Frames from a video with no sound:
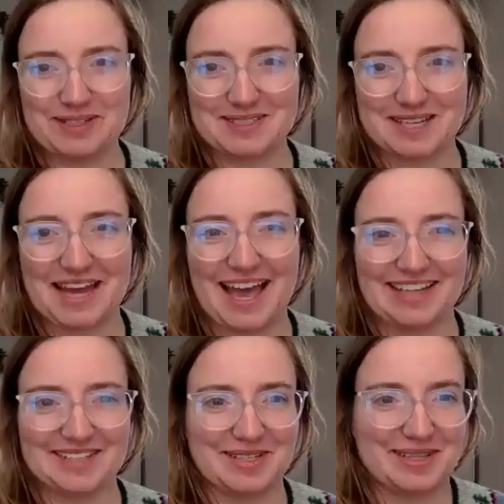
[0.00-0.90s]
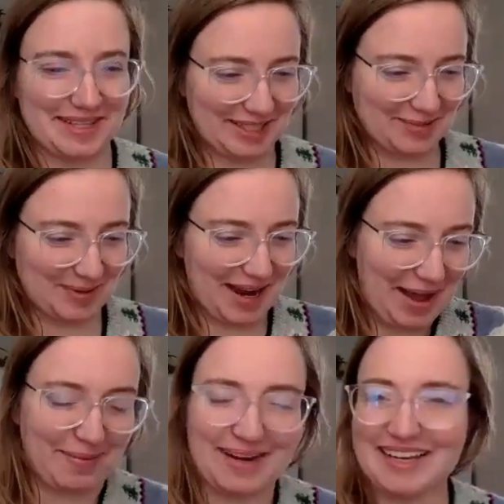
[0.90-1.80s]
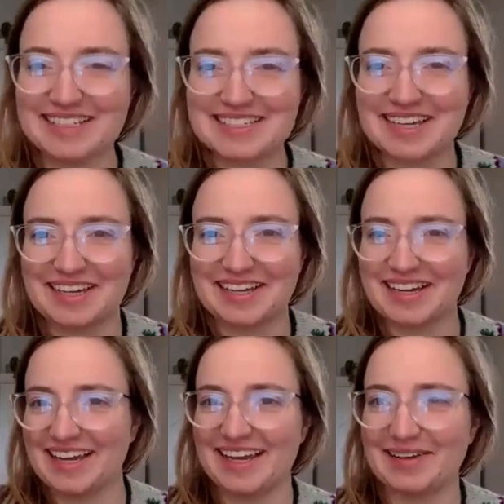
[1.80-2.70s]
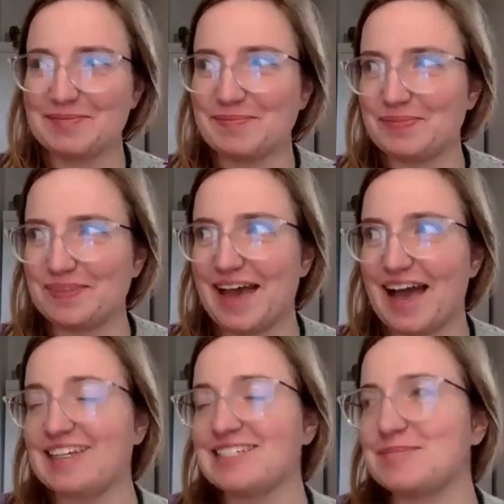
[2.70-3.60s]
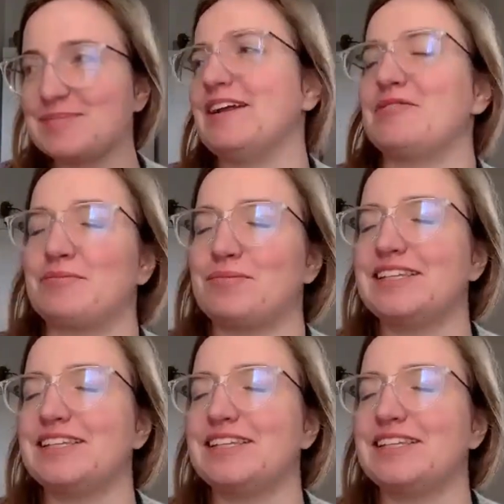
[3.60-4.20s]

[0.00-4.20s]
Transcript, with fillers: because like as the things were happening it's like I spent a